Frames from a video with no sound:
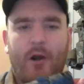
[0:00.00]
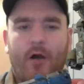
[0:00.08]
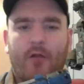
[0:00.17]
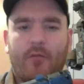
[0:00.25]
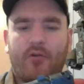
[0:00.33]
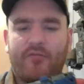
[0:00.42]

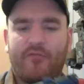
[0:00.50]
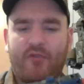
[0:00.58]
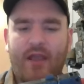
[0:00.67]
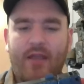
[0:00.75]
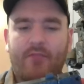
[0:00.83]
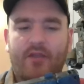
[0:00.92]
polymer
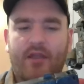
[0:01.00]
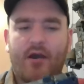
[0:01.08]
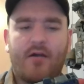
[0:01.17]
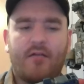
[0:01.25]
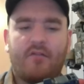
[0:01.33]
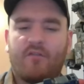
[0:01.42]
framed
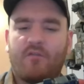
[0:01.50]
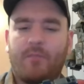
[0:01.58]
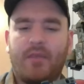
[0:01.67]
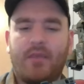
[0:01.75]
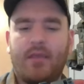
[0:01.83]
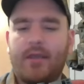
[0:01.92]
guns
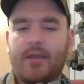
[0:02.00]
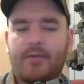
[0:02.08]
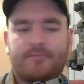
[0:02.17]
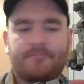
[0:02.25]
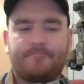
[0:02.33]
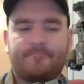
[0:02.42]
being,